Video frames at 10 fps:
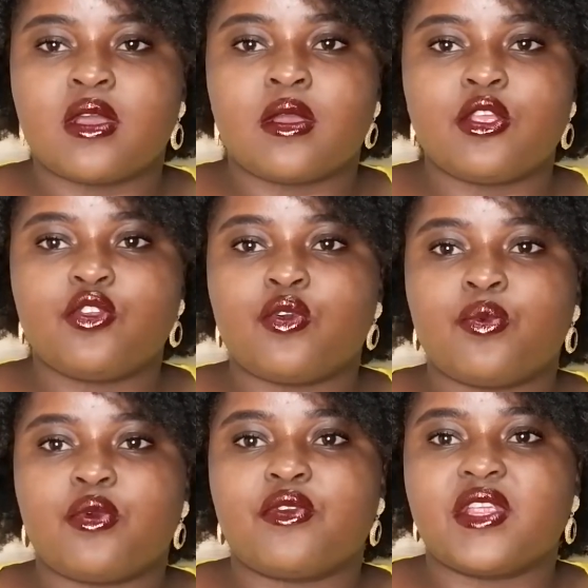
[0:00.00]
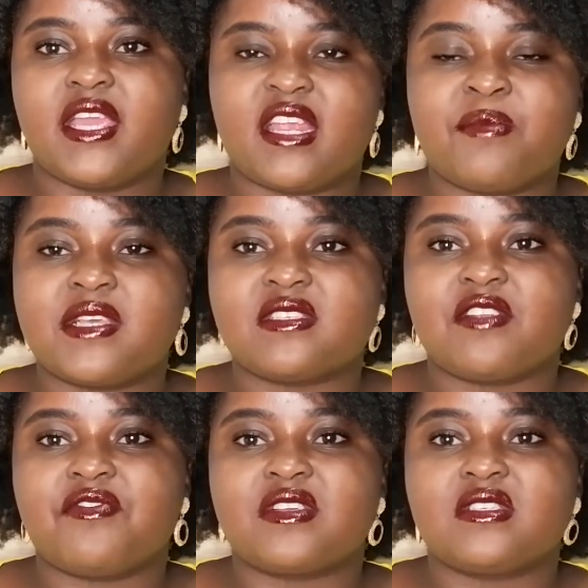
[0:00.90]
you know, regain my
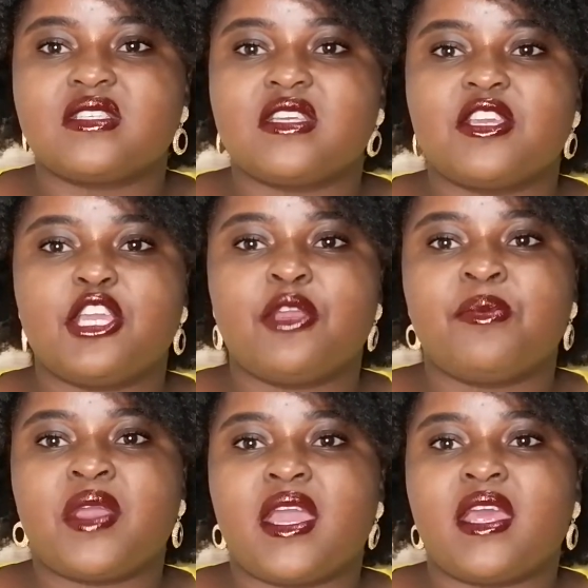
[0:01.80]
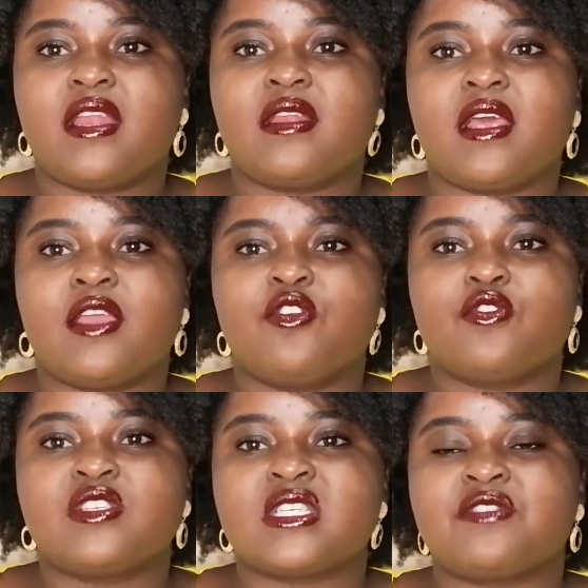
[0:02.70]
self-esteem and, you know,
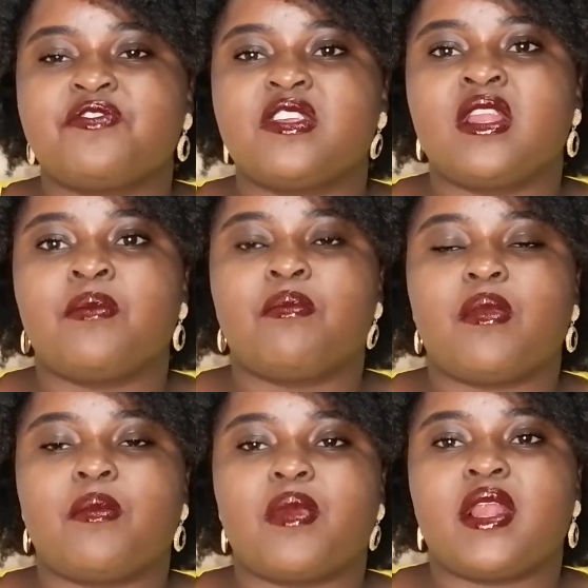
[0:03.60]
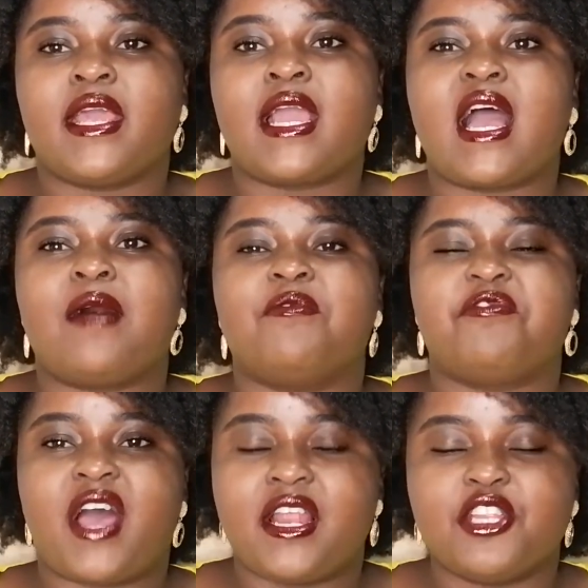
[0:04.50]
just feel like I'm
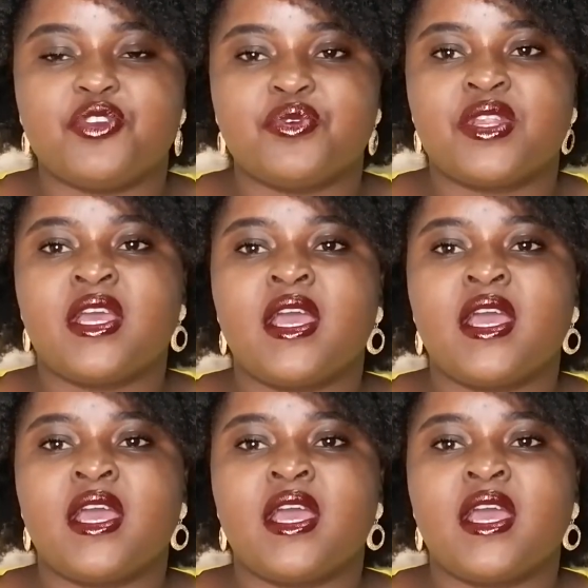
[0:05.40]
valued.